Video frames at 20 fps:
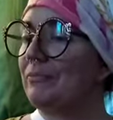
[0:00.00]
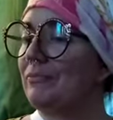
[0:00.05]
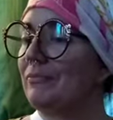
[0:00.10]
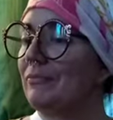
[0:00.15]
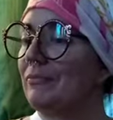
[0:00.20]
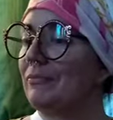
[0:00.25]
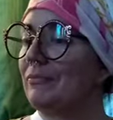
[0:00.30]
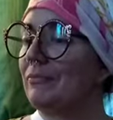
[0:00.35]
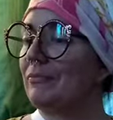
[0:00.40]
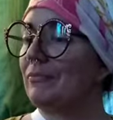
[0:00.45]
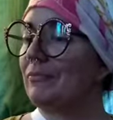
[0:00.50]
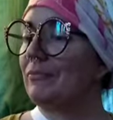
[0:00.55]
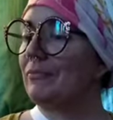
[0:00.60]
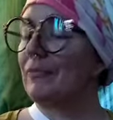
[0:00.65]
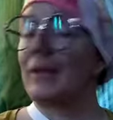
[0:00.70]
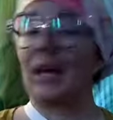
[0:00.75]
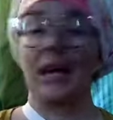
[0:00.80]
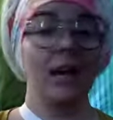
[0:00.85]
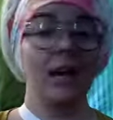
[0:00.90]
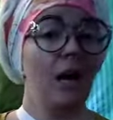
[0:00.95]
and they keep the
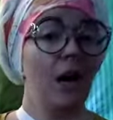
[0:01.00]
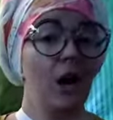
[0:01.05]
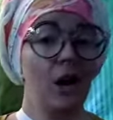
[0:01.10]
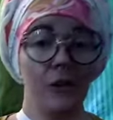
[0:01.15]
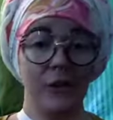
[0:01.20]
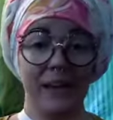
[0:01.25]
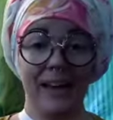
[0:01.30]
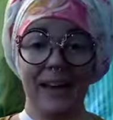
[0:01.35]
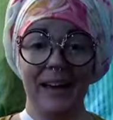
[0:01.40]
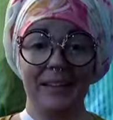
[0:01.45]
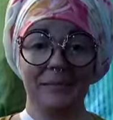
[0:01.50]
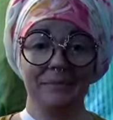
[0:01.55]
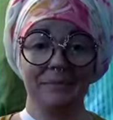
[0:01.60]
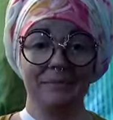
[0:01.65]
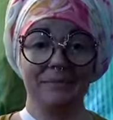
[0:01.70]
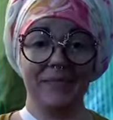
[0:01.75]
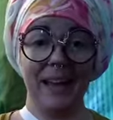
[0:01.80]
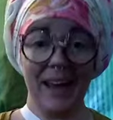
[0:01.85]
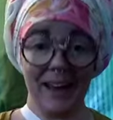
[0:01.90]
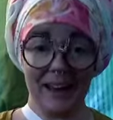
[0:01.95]
ants busy. Okay.
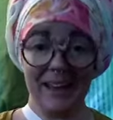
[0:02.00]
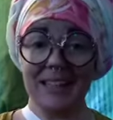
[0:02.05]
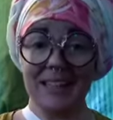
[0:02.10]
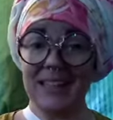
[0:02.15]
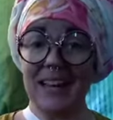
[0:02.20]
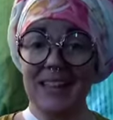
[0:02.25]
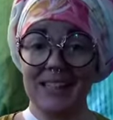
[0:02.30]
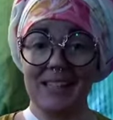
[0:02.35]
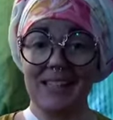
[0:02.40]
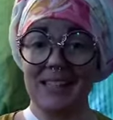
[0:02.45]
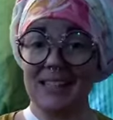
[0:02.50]
Yeah, it does.